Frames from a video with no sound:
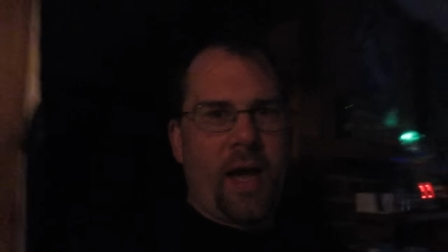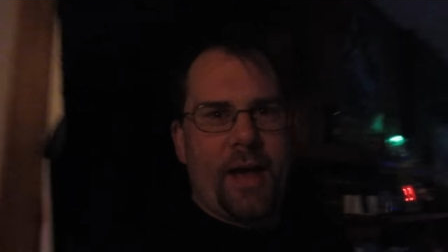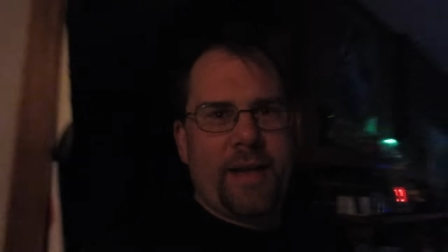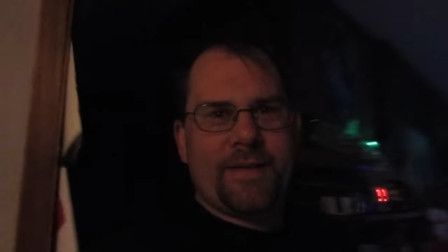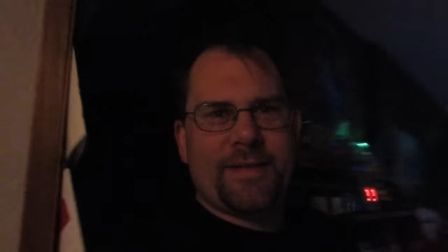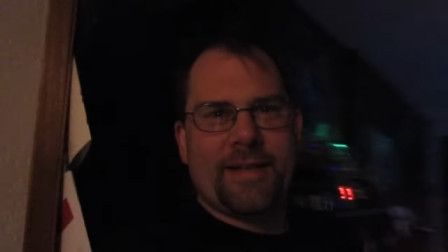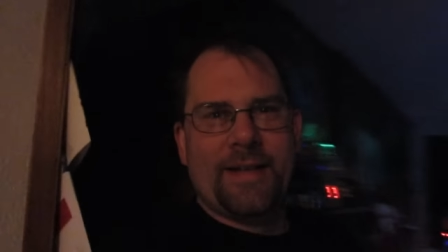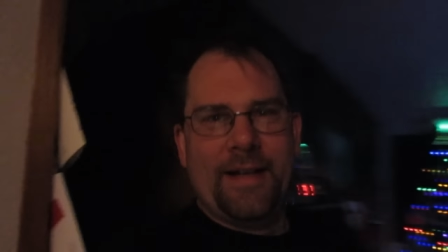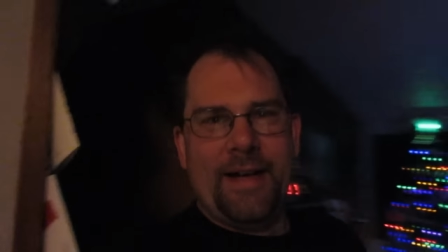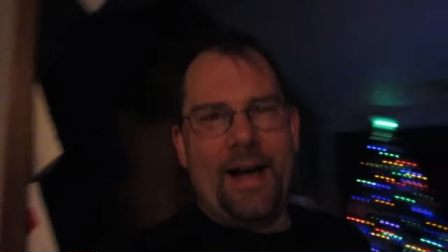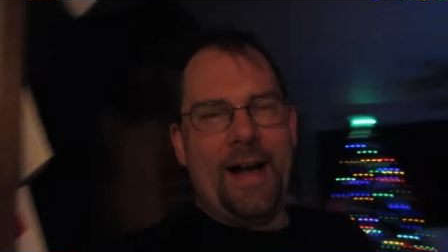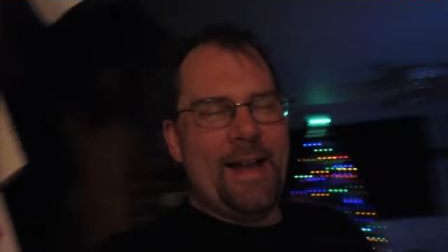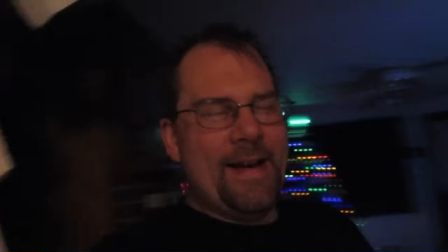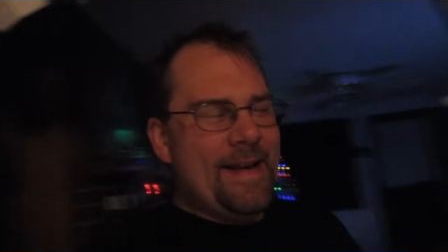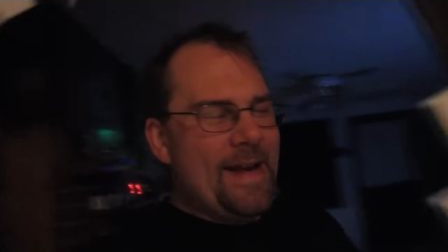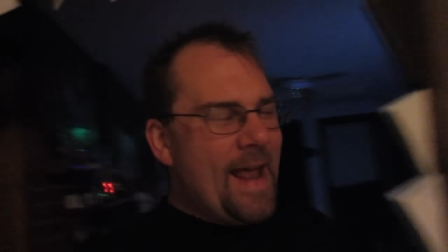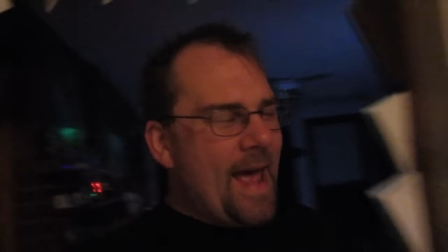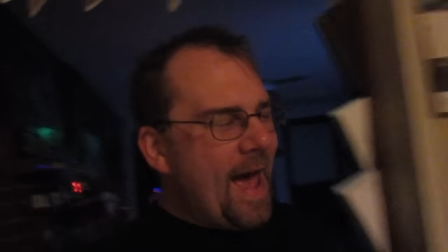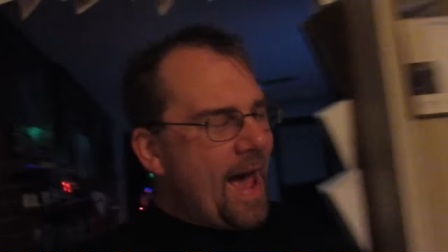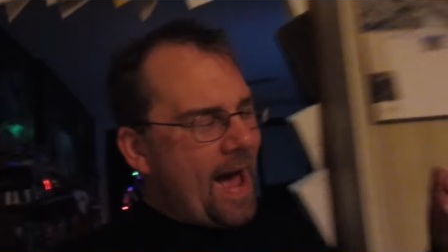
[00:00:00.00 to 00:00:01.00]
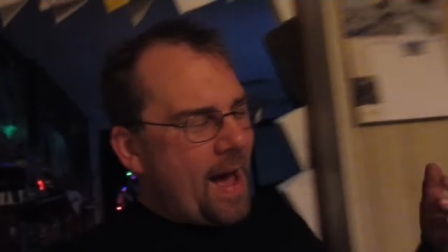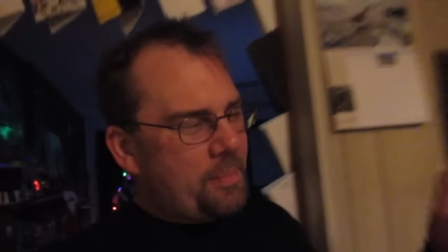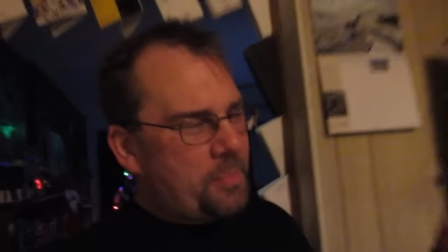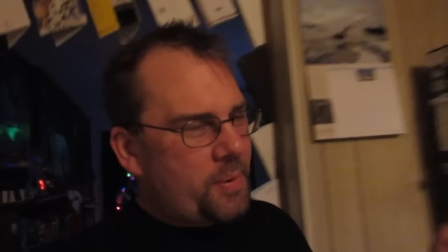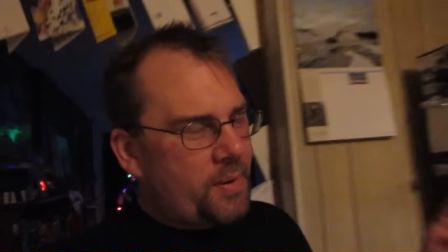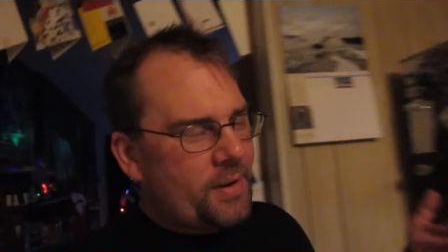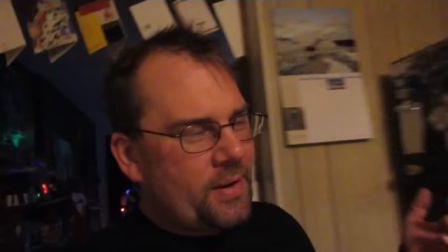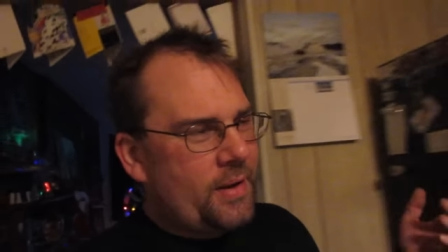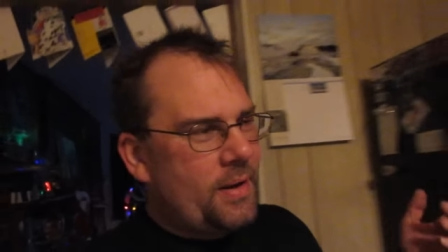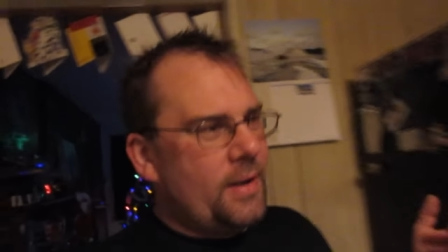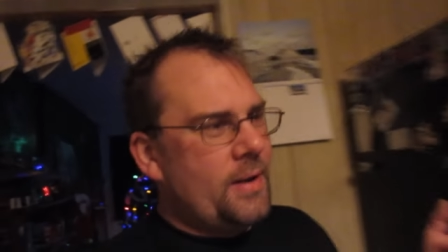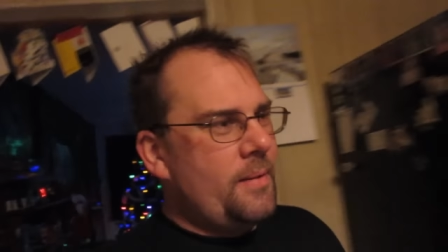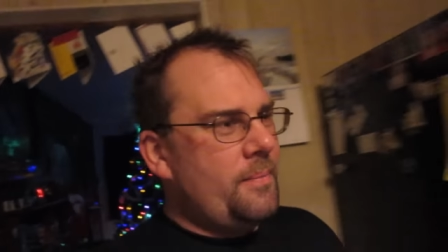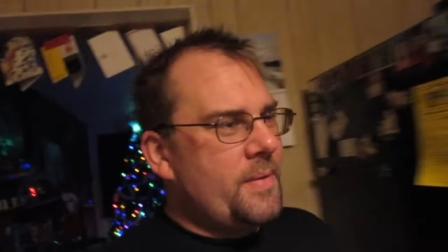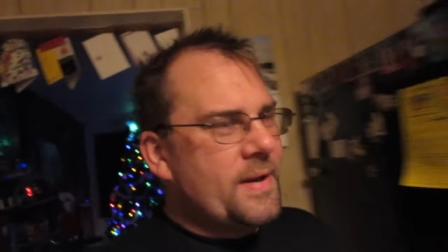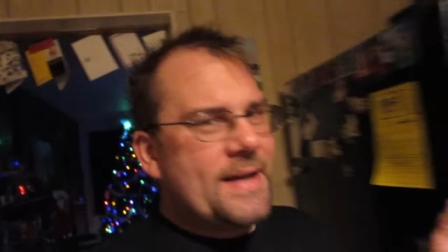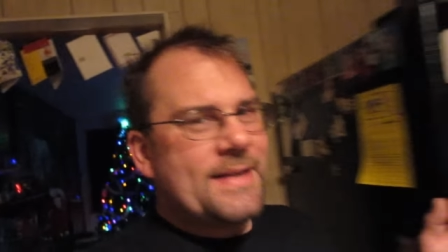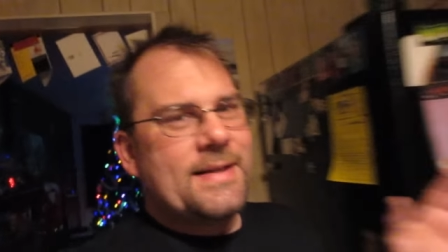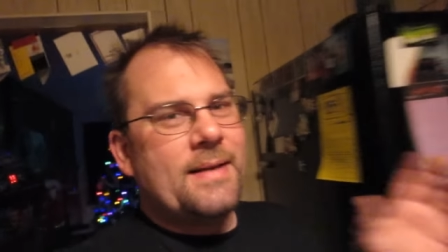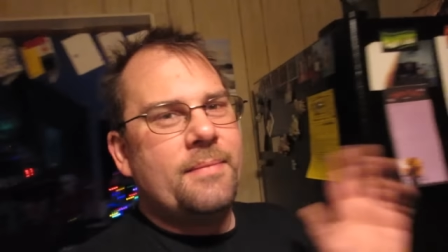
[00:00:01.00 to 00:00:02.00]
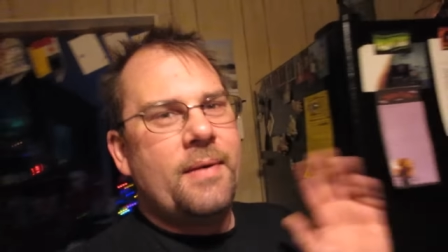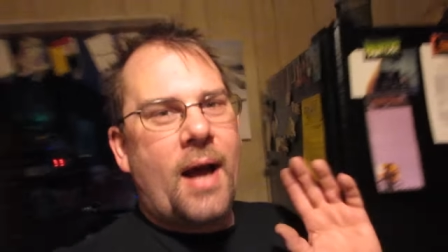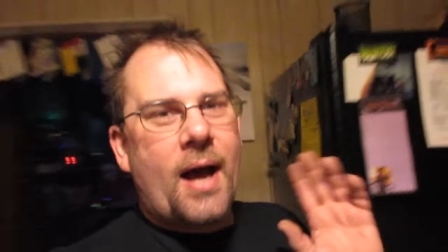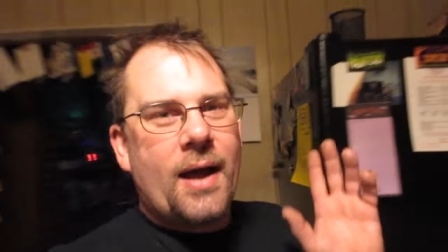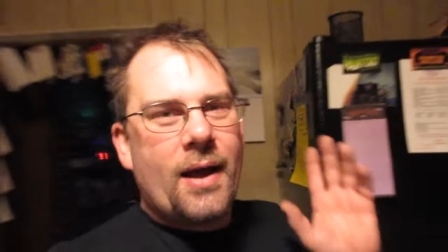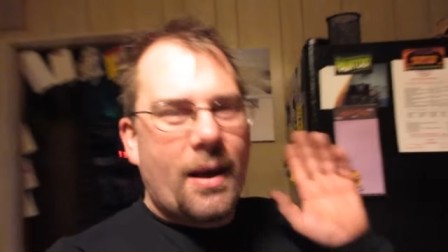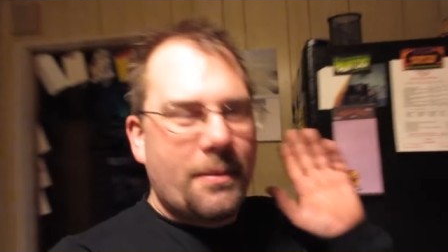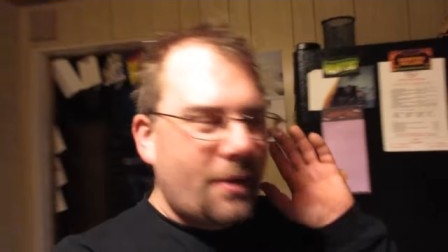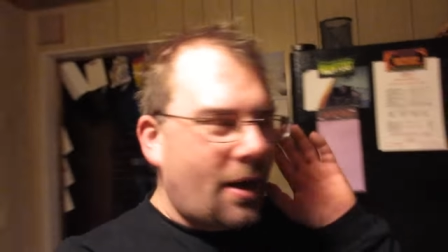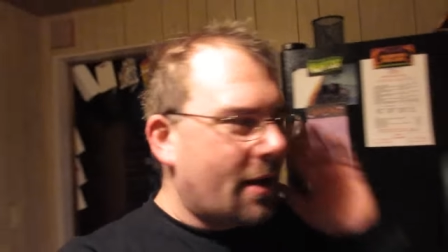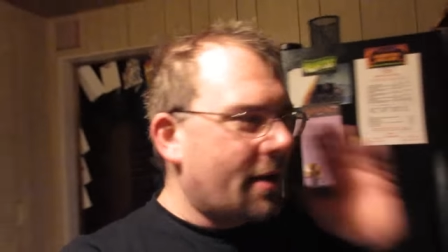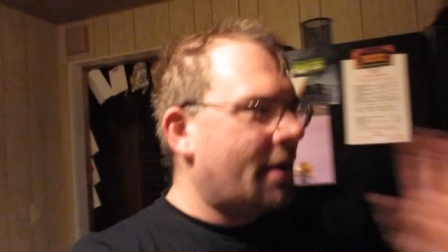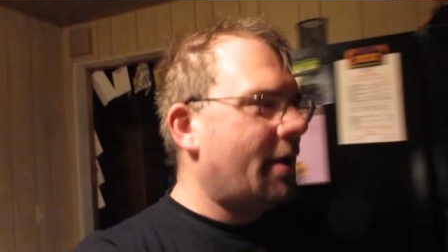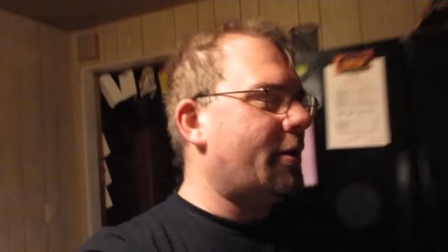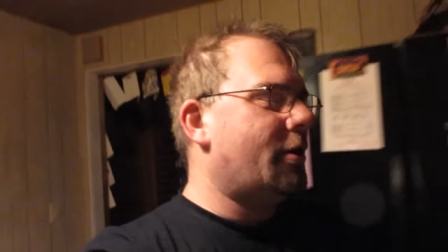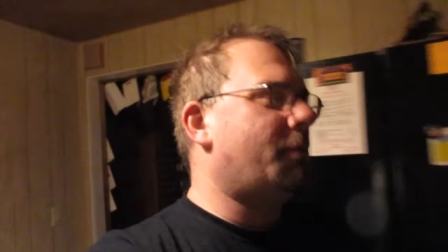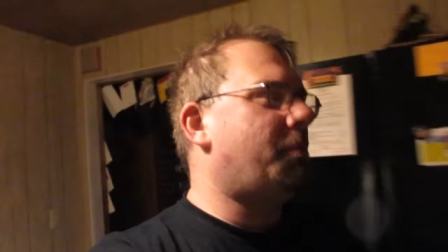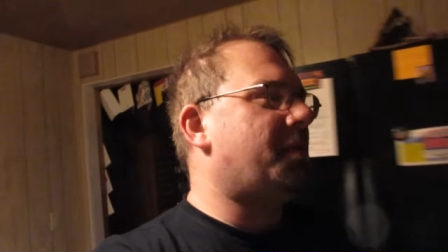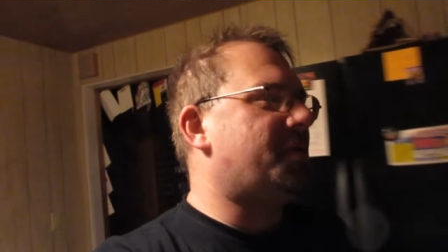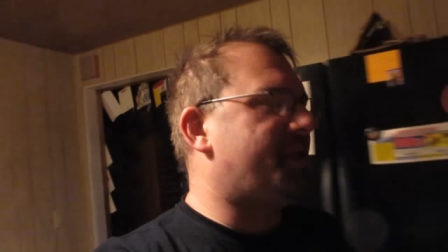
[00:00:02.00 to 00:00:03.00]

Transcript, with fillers: guys. A nap! Because I'm not I'm not one hundred